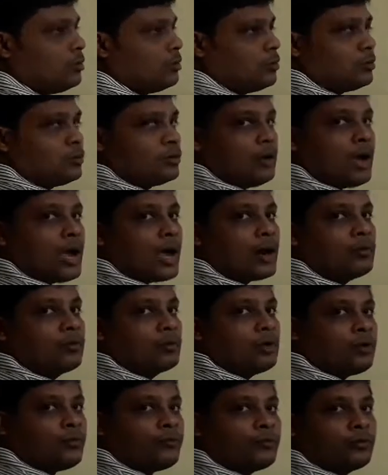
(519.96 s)
to the
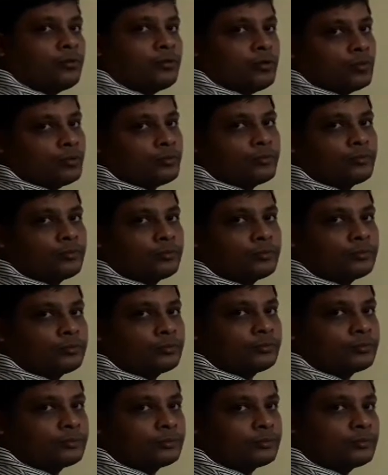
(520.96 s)
out of loop.
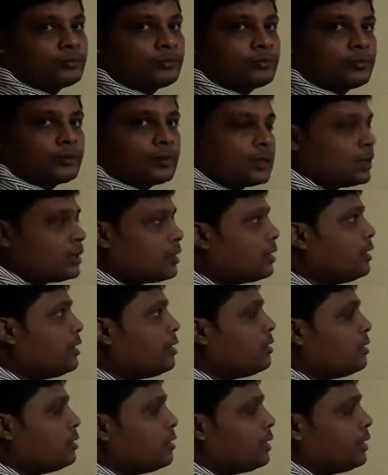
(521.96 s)

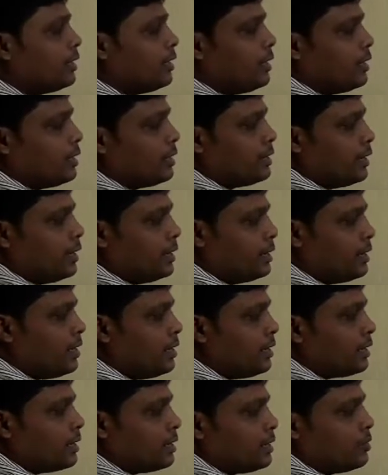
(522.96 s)
Clear? It
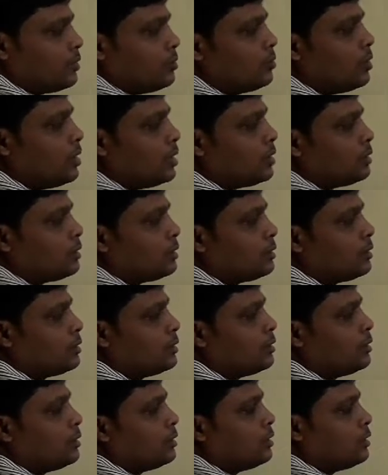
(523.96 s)
is what?
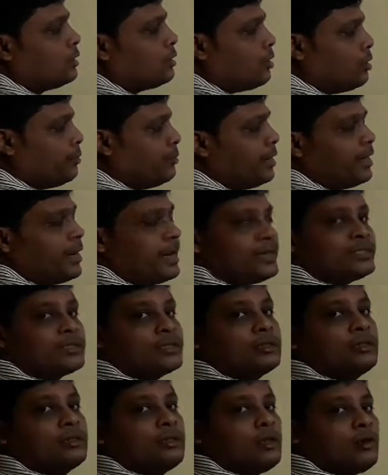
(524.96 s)

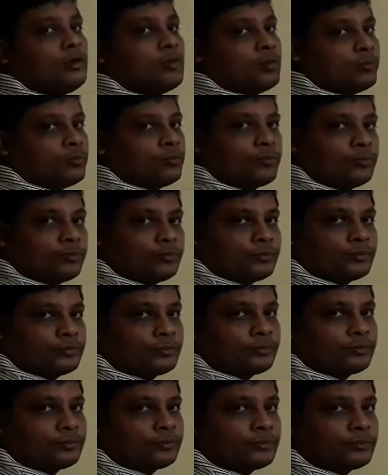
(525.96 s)
Terminates the loop.
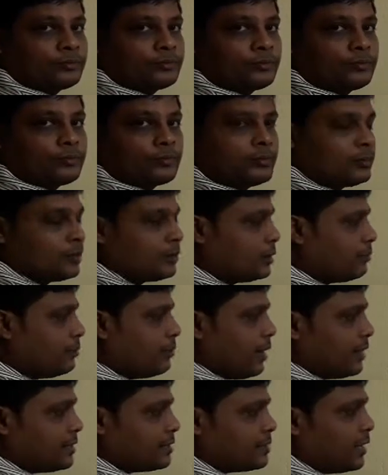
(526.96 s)

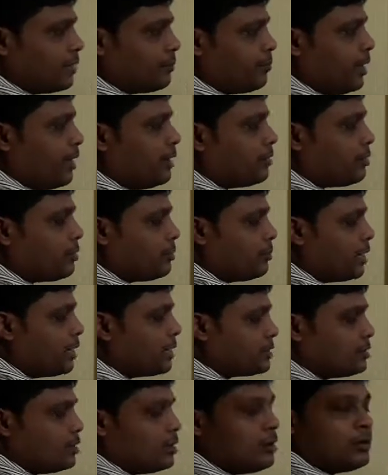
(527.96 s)
Break statement
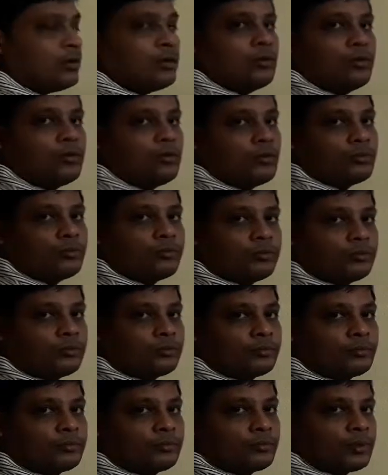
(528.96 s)
terminates the loop.
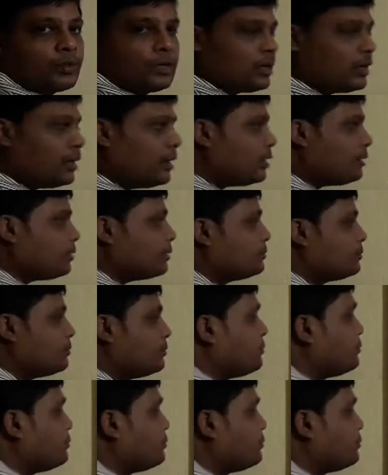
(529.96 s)
Clear?